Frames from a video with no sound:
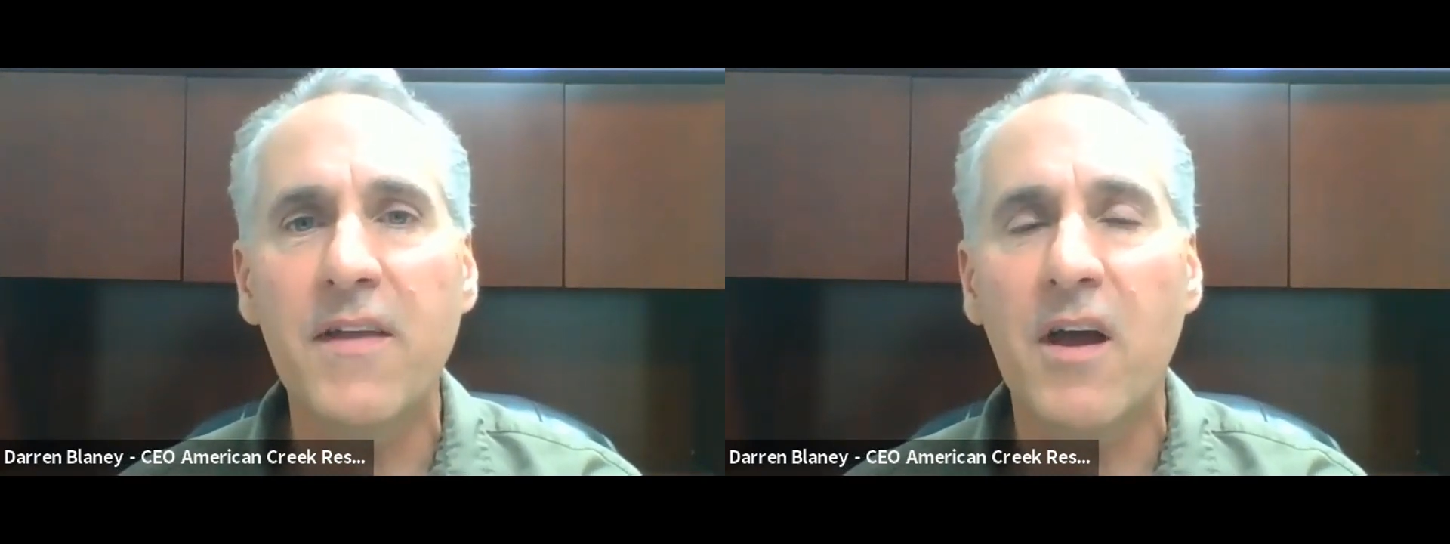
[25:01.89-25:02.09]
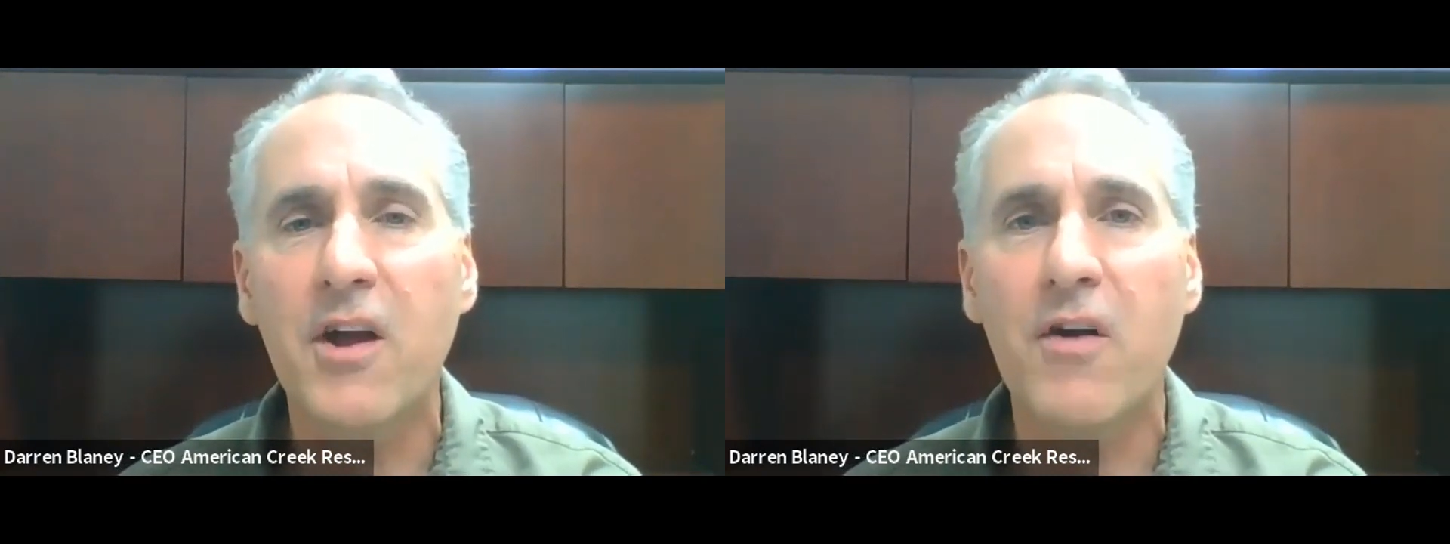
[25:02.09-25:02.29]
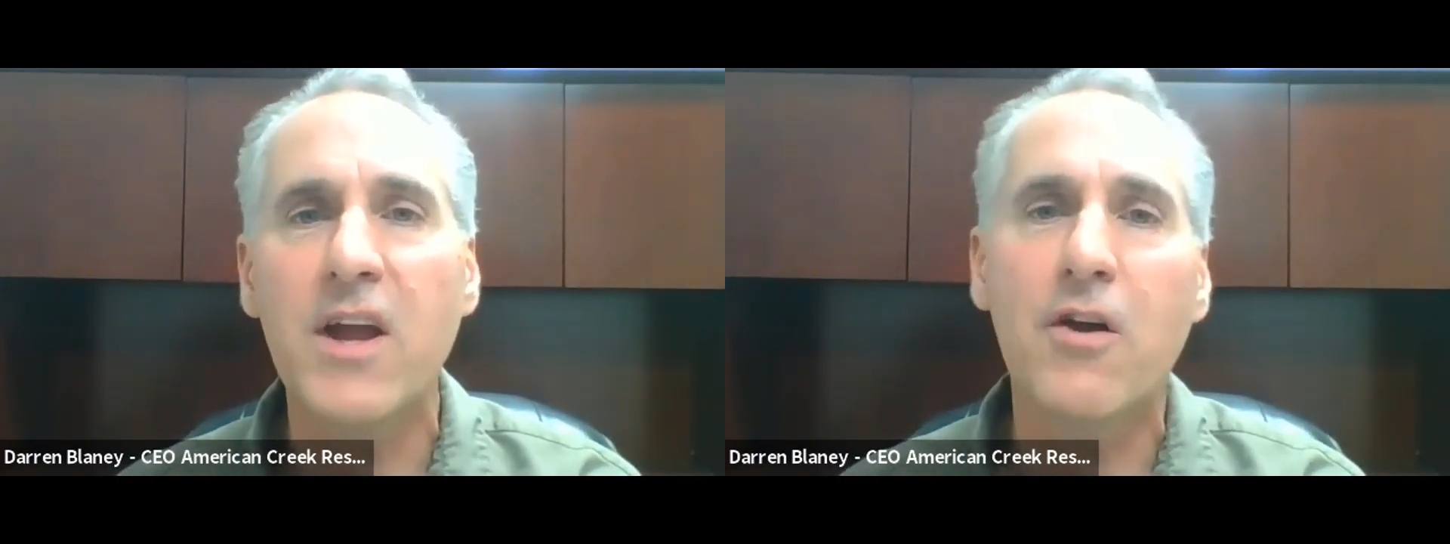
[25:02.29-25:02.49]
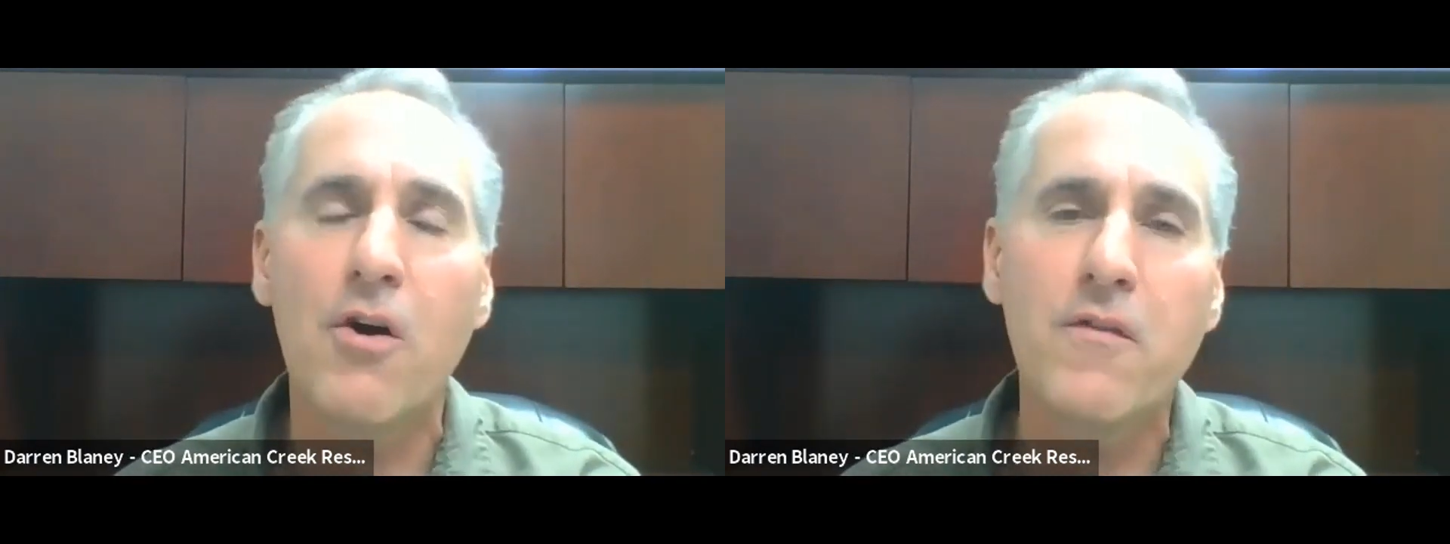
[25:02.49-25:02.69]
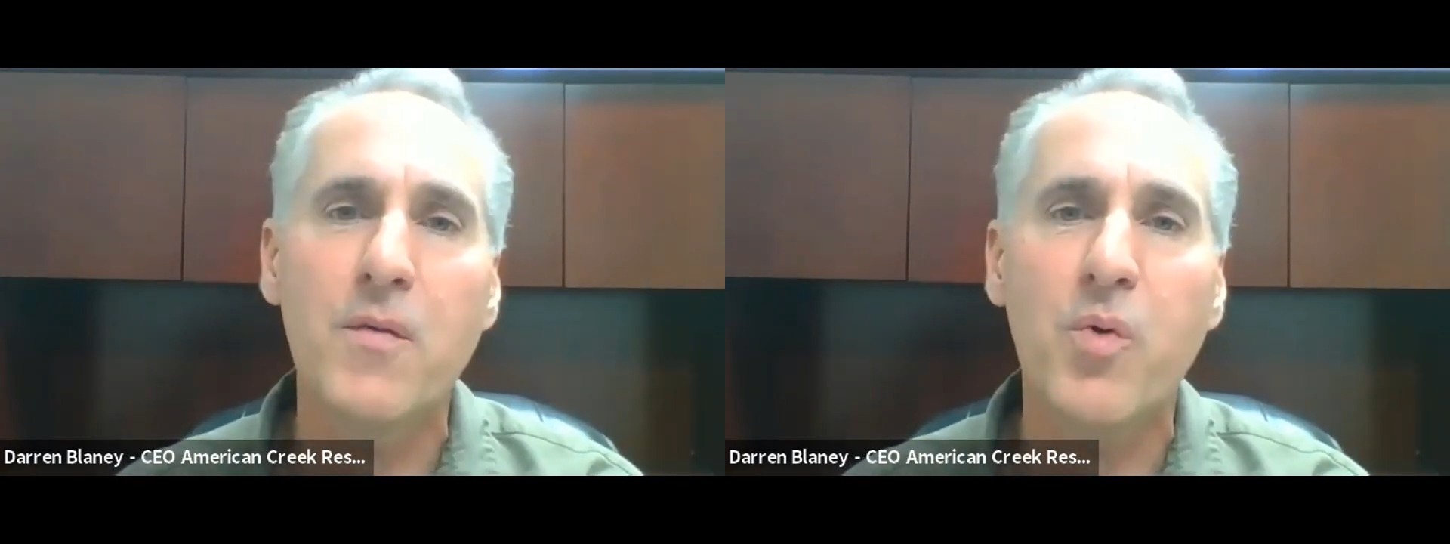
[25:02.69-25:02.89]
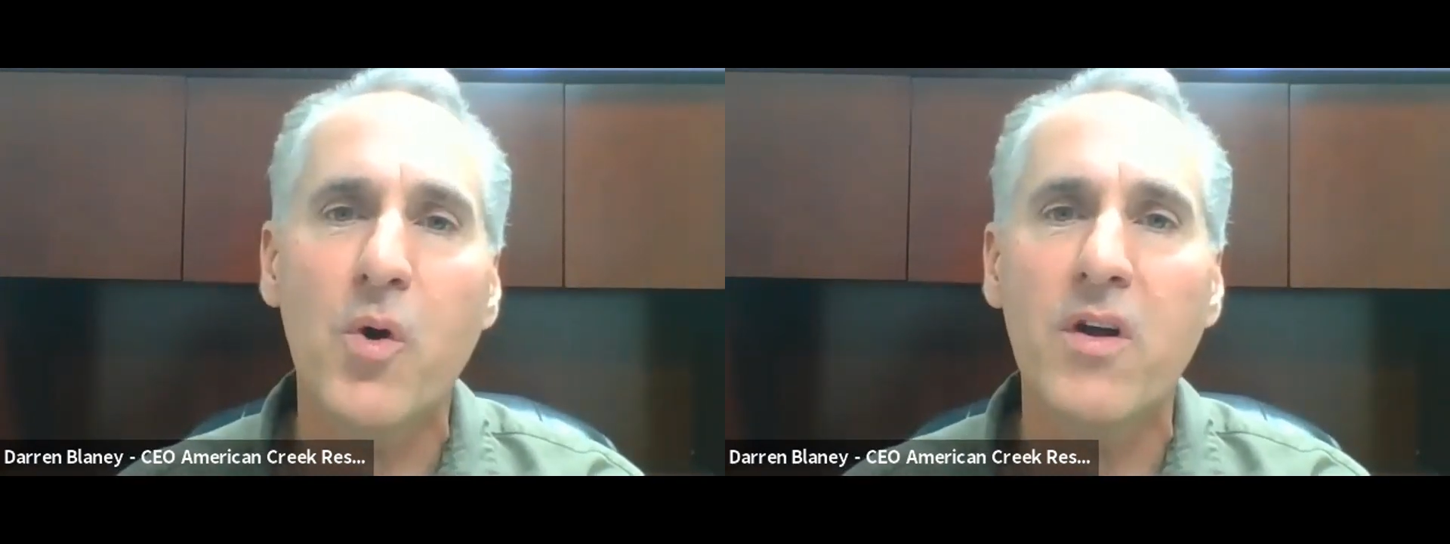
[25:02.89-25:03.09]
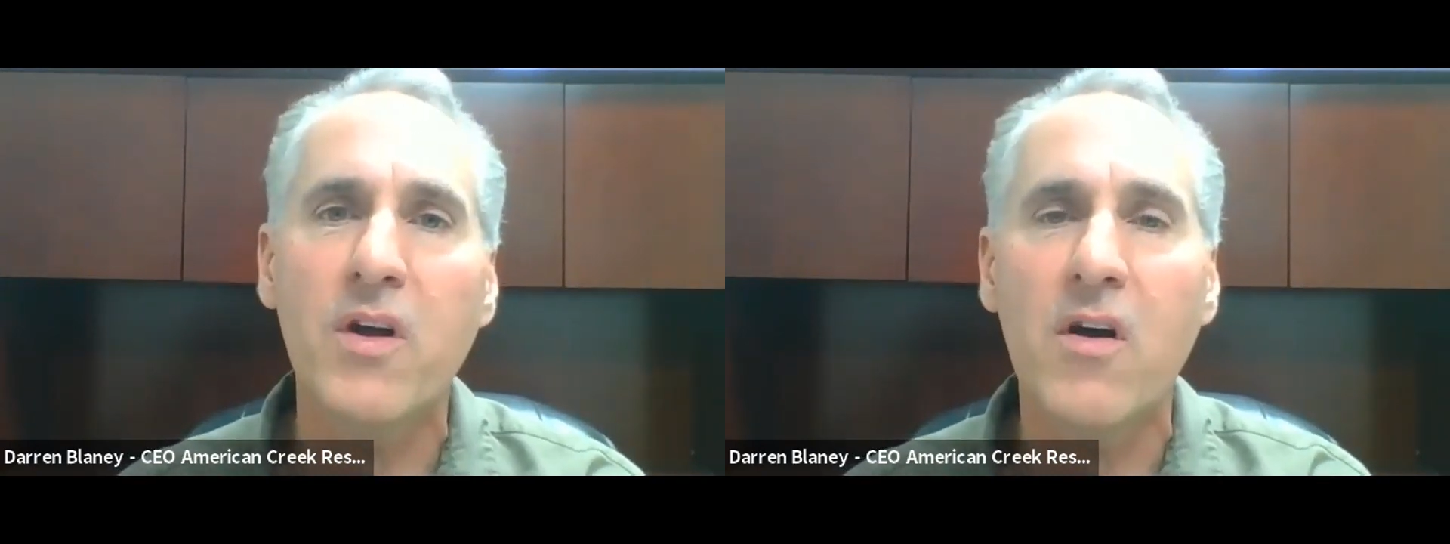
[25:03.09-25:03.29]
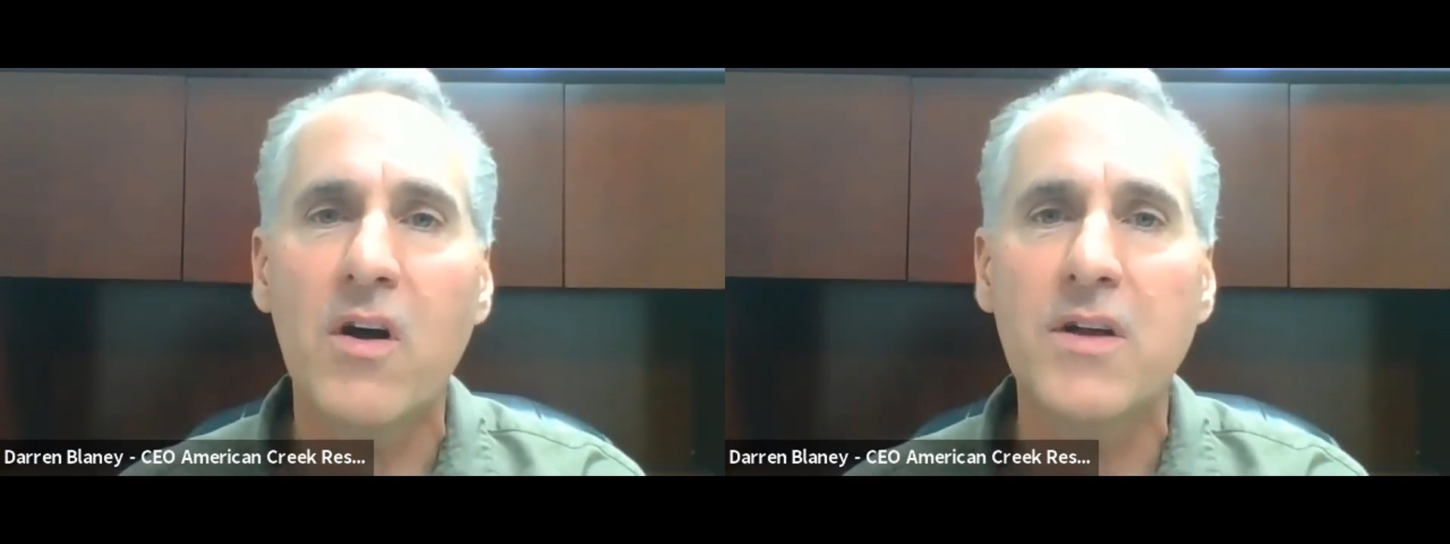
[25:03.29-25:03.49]
They got great COVID
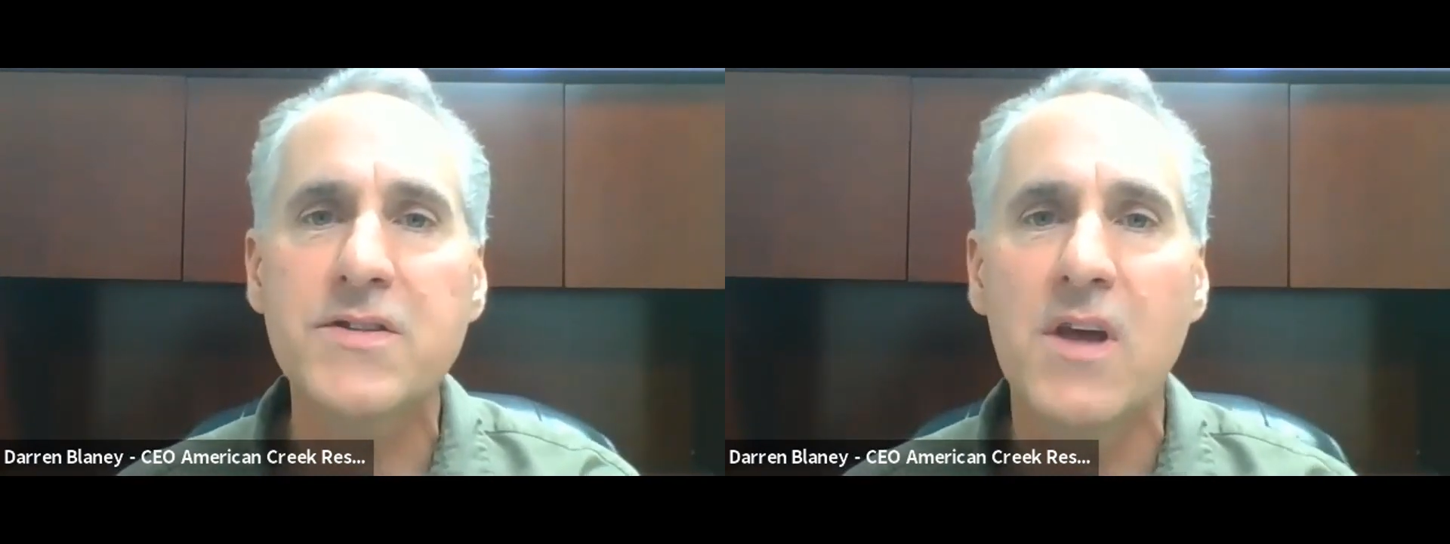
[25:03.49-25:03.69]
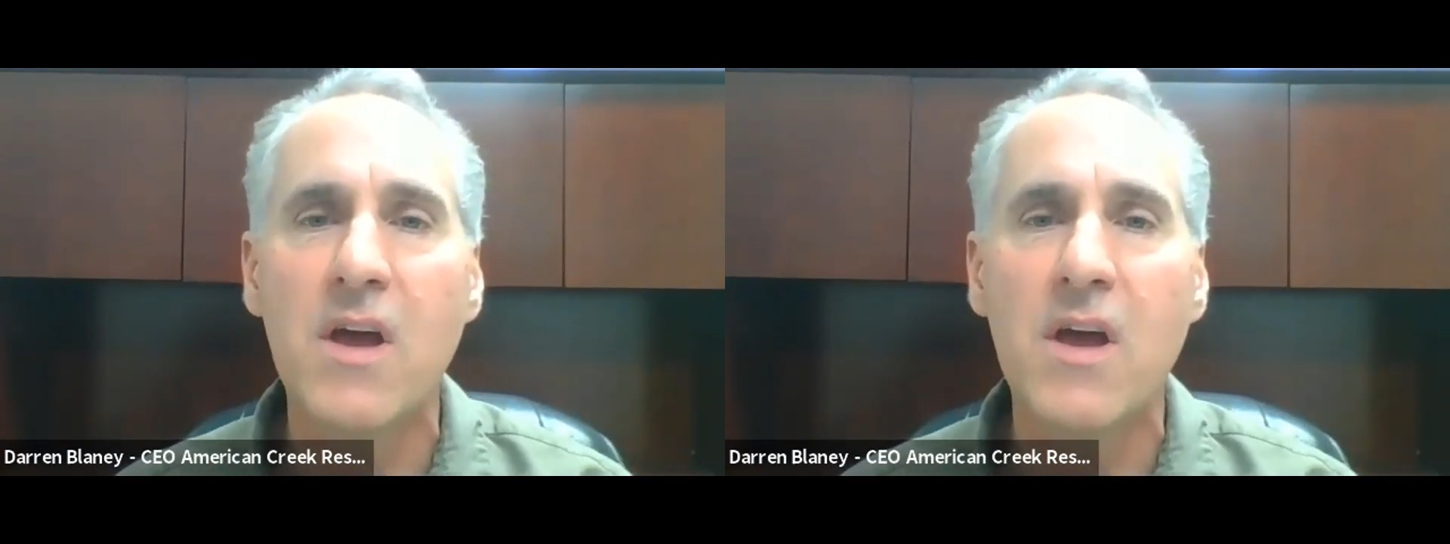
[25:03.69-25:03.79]
protocols,